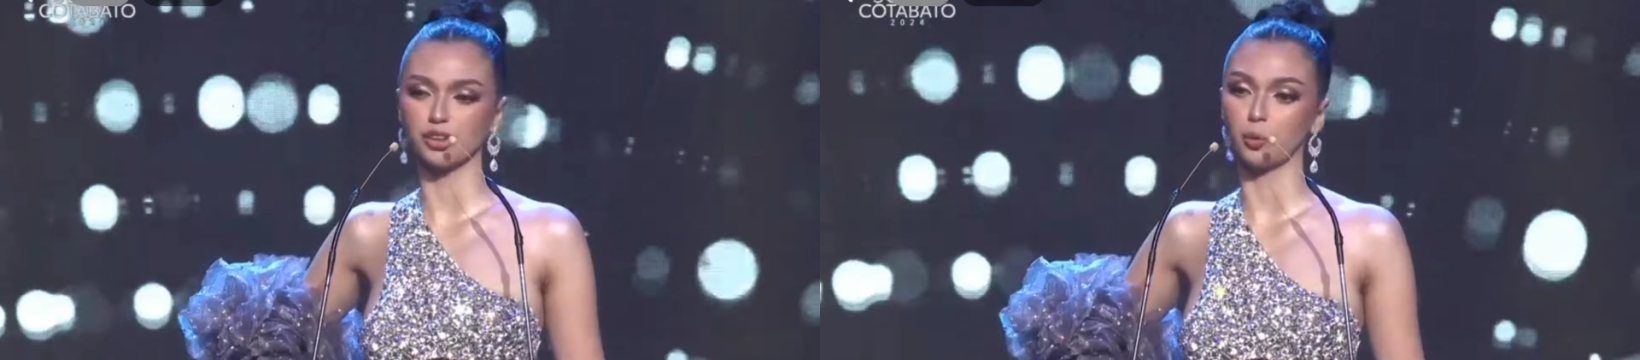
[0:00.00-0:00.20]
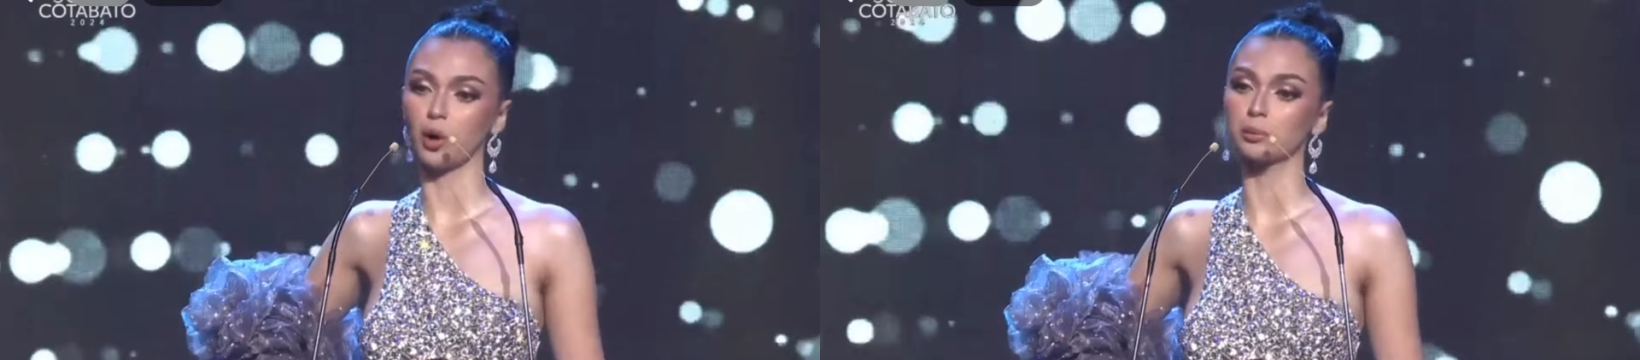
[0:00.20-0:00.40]

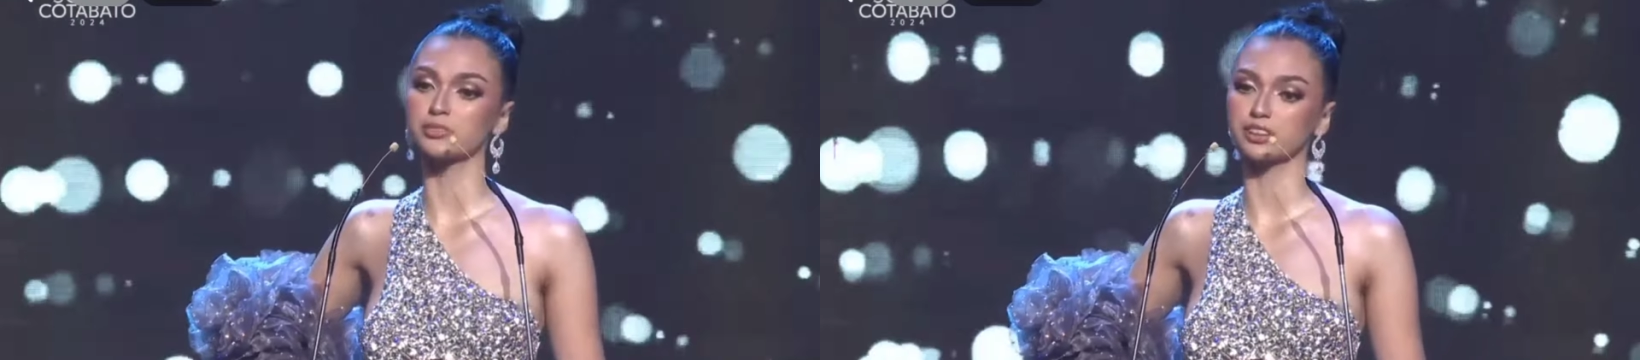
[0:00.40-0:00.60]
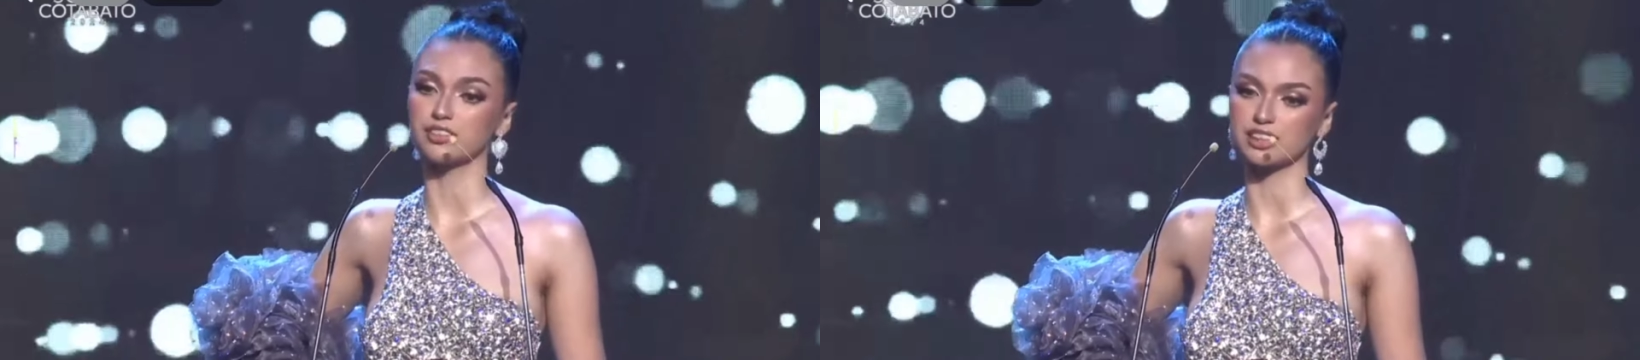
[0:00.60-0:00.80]
the
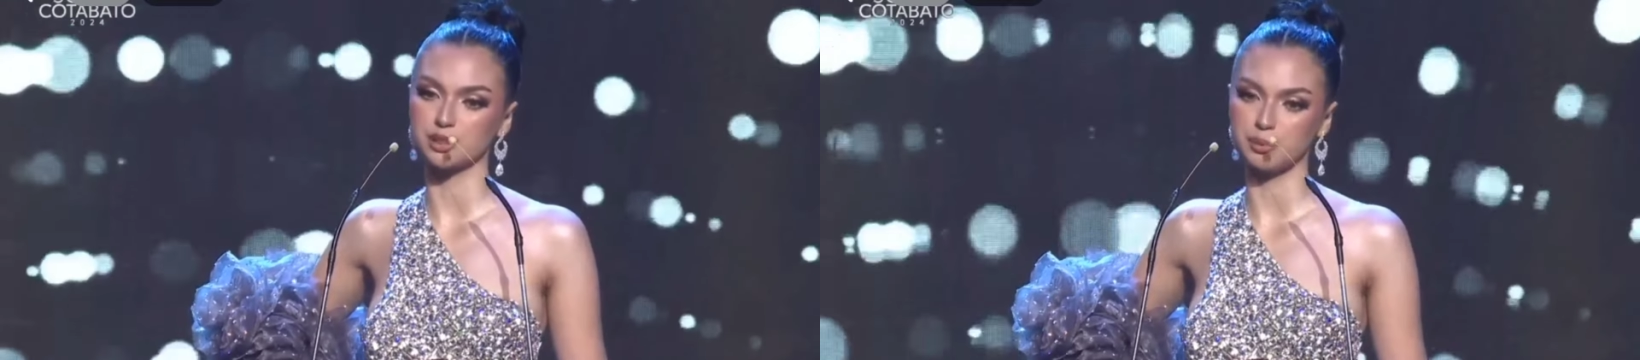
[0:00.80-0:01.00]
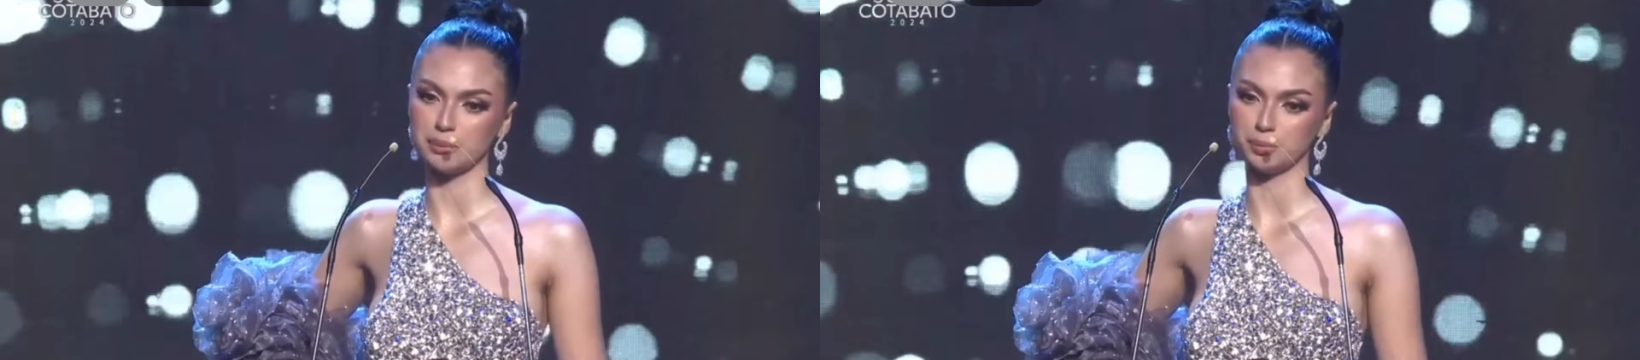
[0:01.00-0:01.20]
warmth of
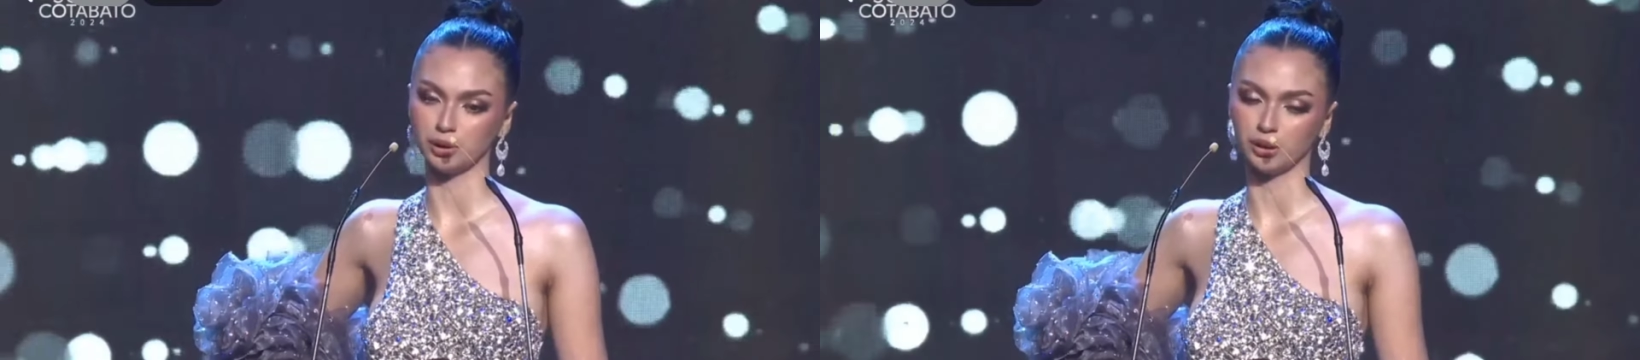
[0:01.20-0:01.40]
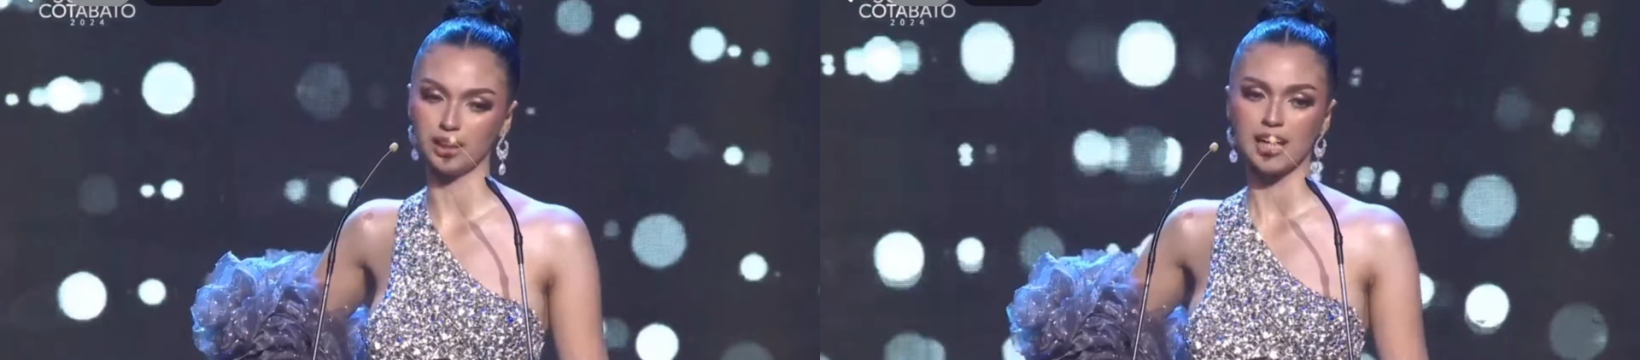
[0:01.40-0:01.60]
its
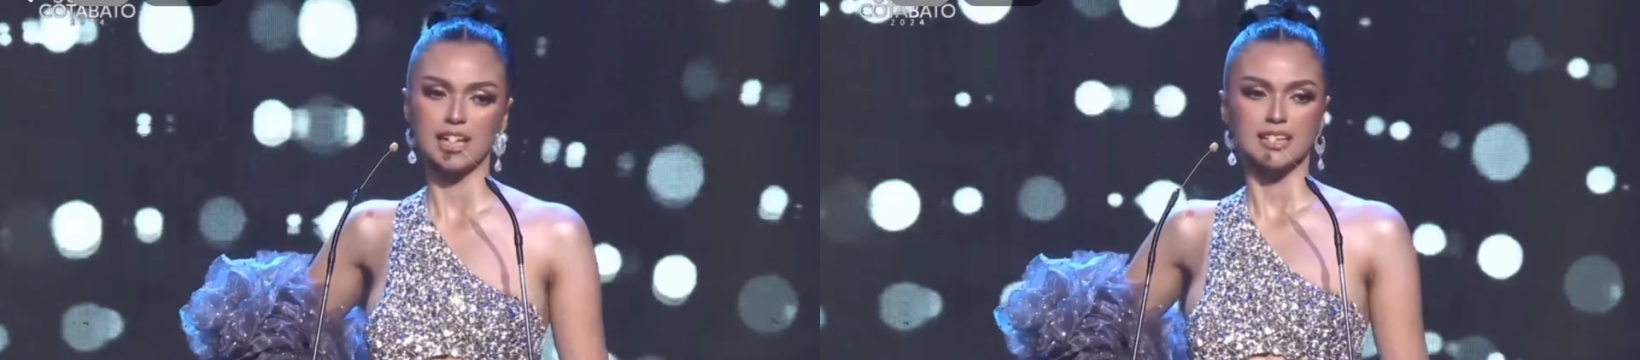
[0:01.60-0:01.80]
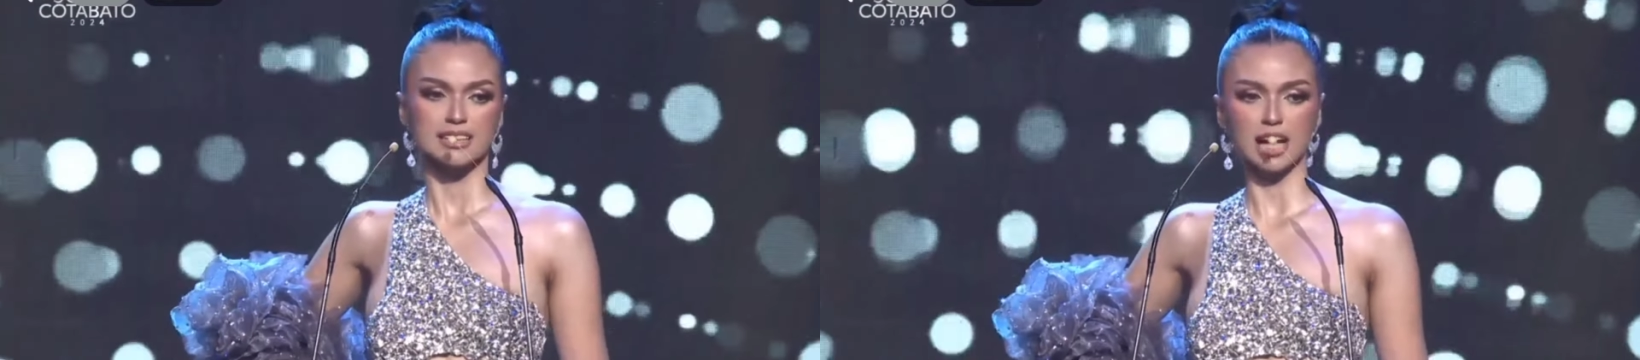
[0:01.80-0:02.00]
people.
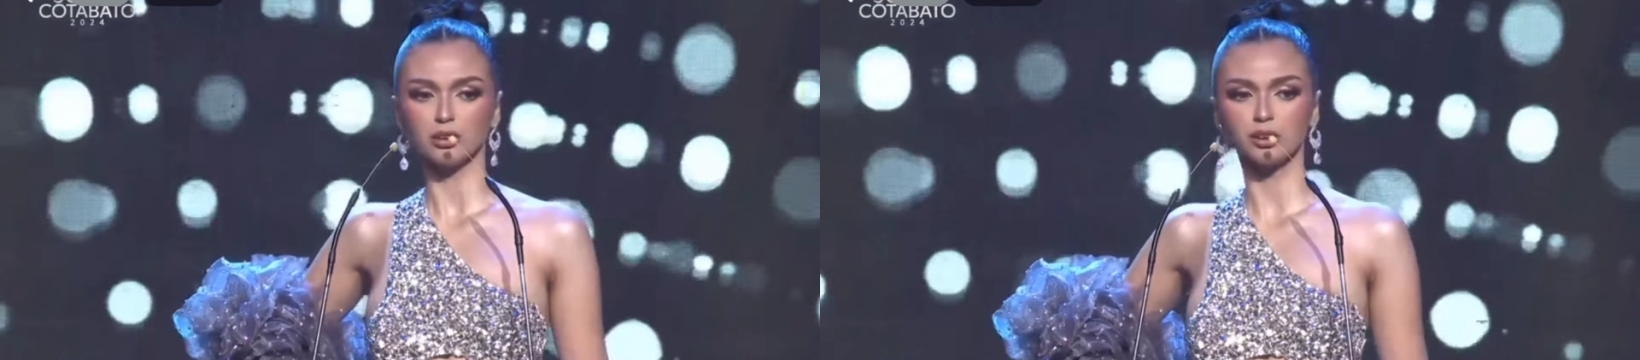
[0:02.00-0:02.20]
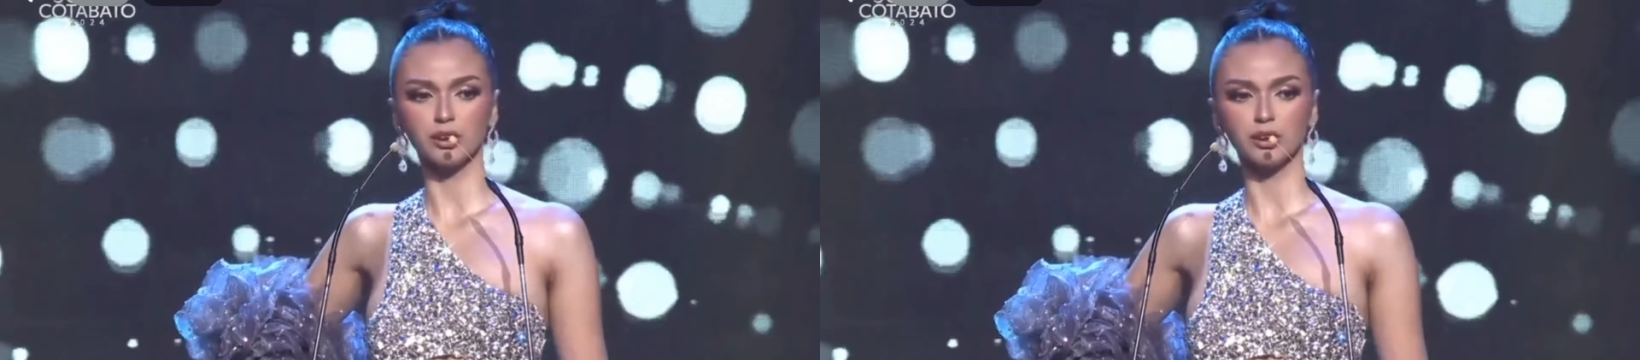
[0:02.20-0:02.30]
South